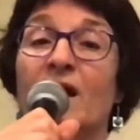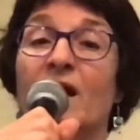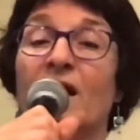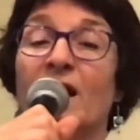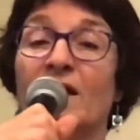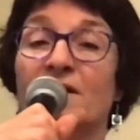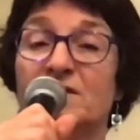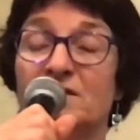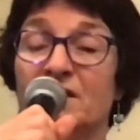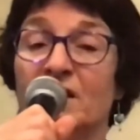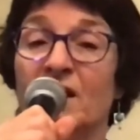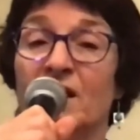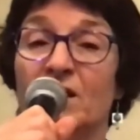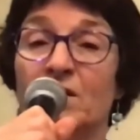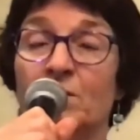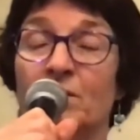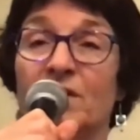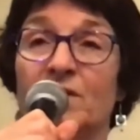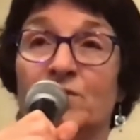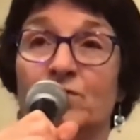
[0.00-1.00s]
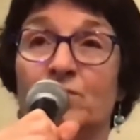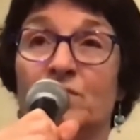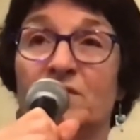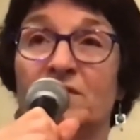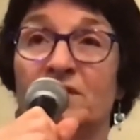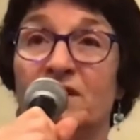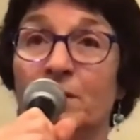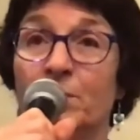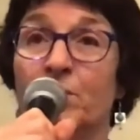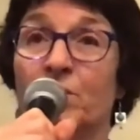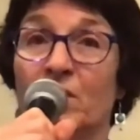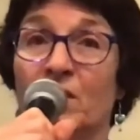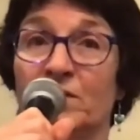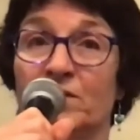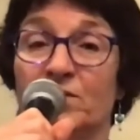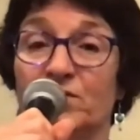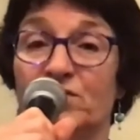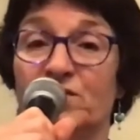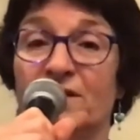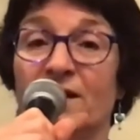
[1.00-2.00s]
has taken me to a deeper
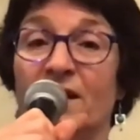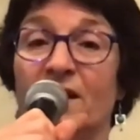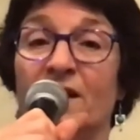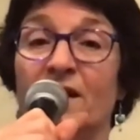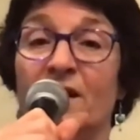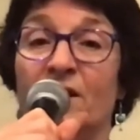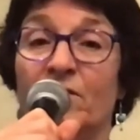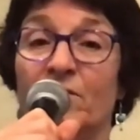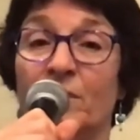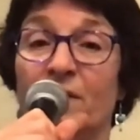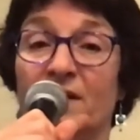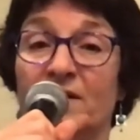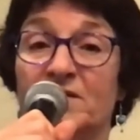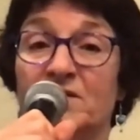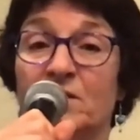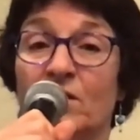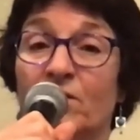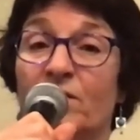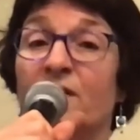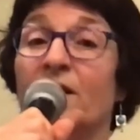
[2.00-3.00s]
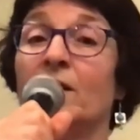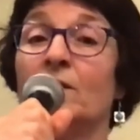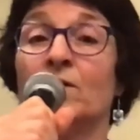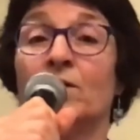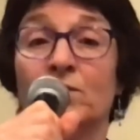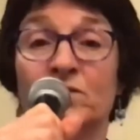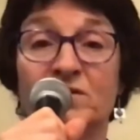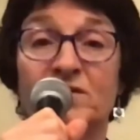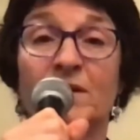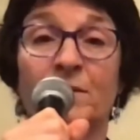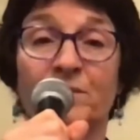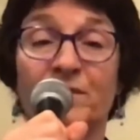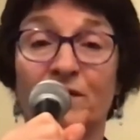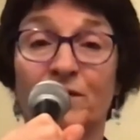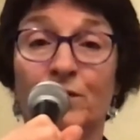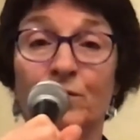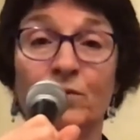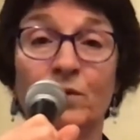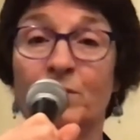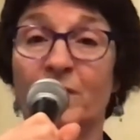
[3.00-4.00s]
understanding of myself, and I learned something
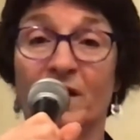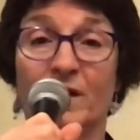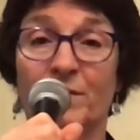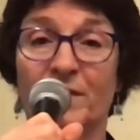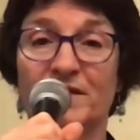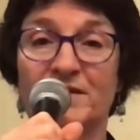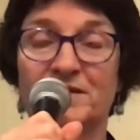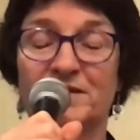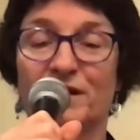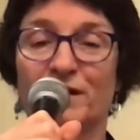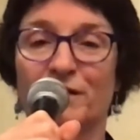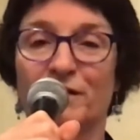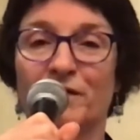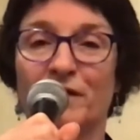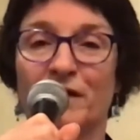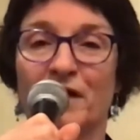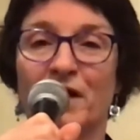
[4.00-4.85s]
new about myself.